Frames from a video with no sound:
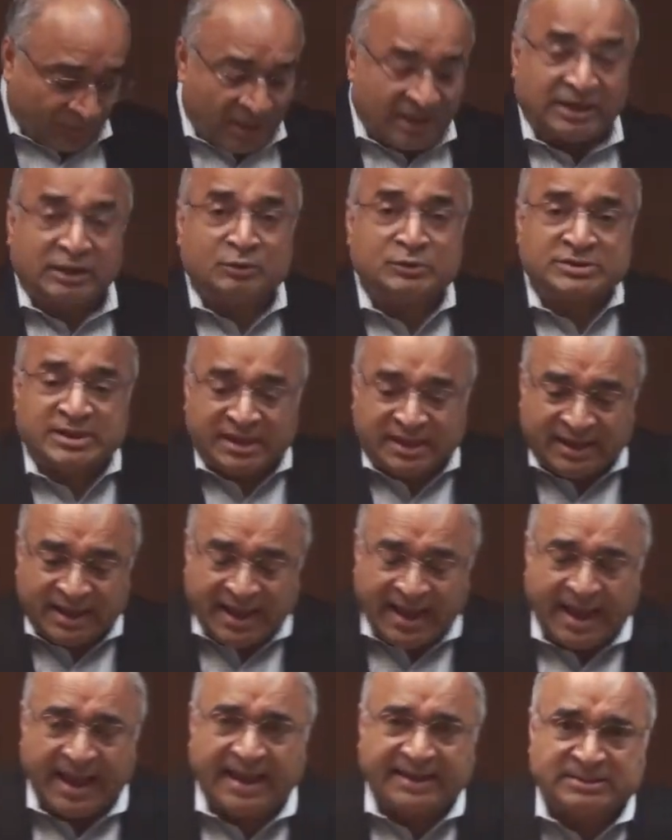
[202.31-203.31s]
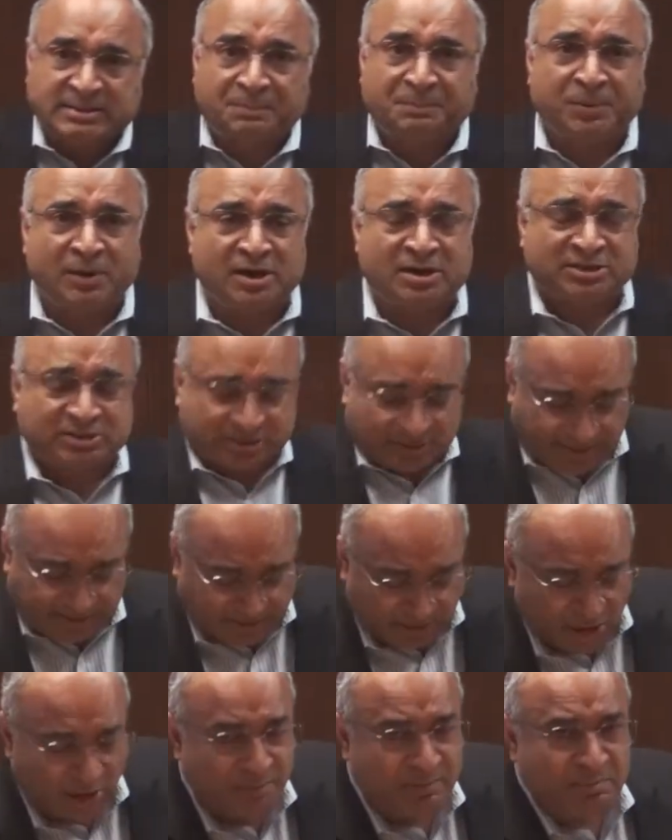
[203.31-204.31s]
Now, you see, as a
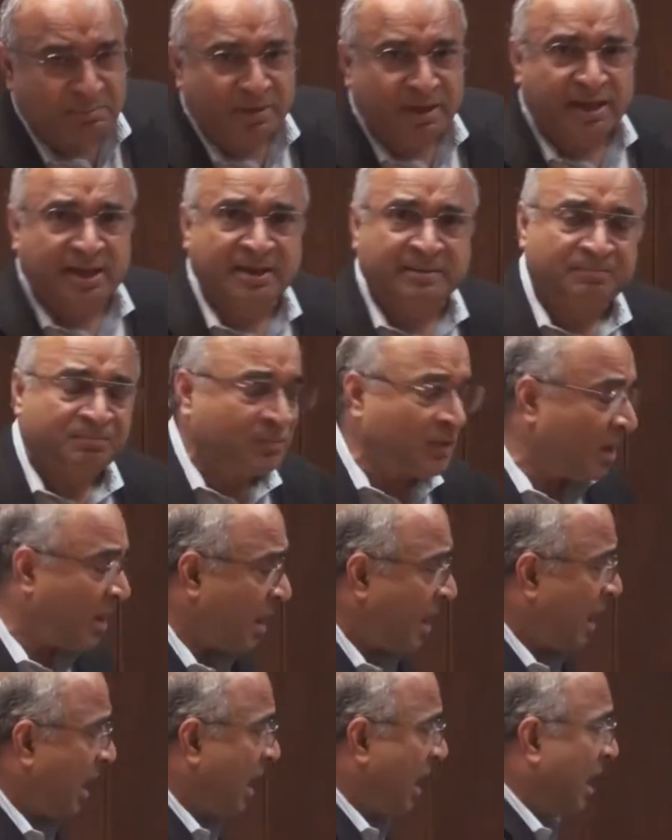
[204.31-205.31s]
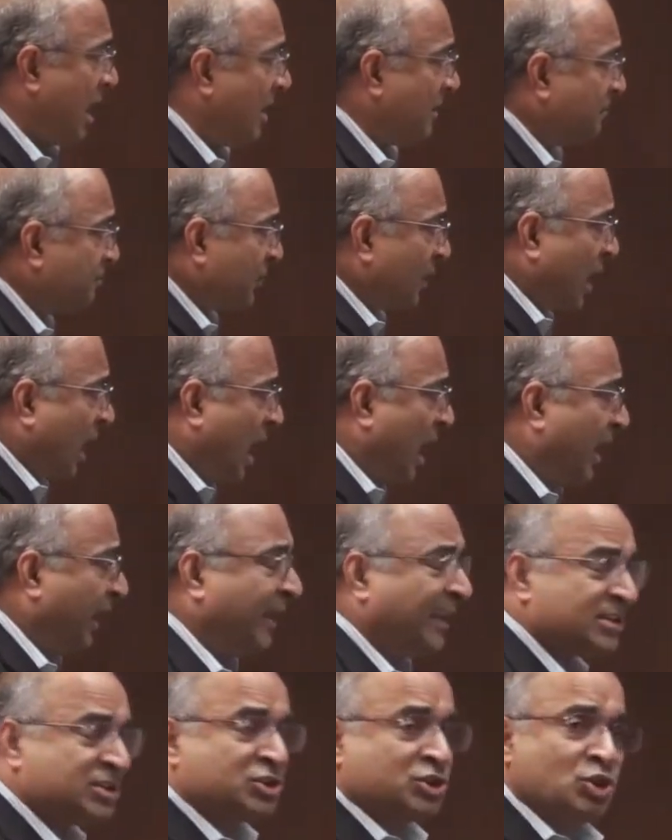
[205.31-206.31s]
human being, I
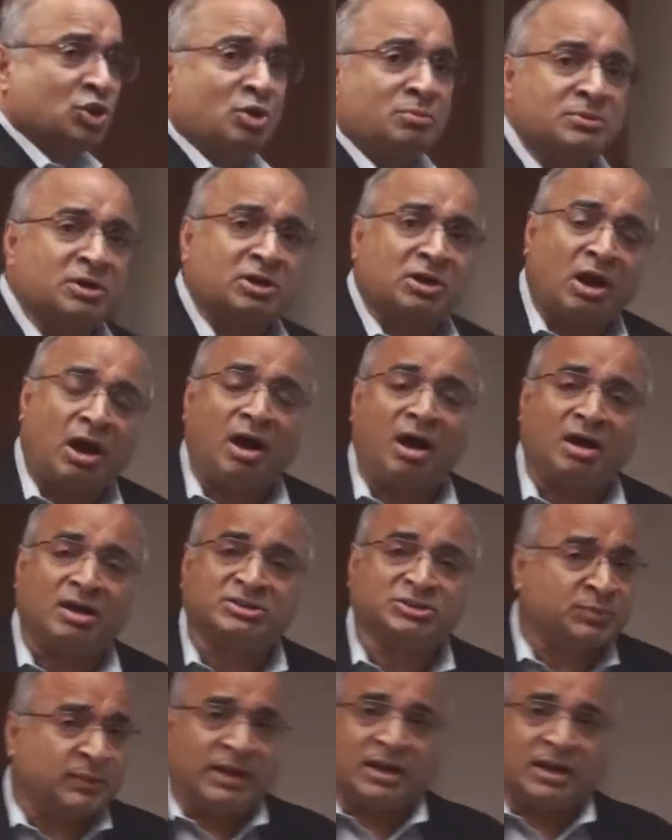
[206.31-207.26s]
assume the cons will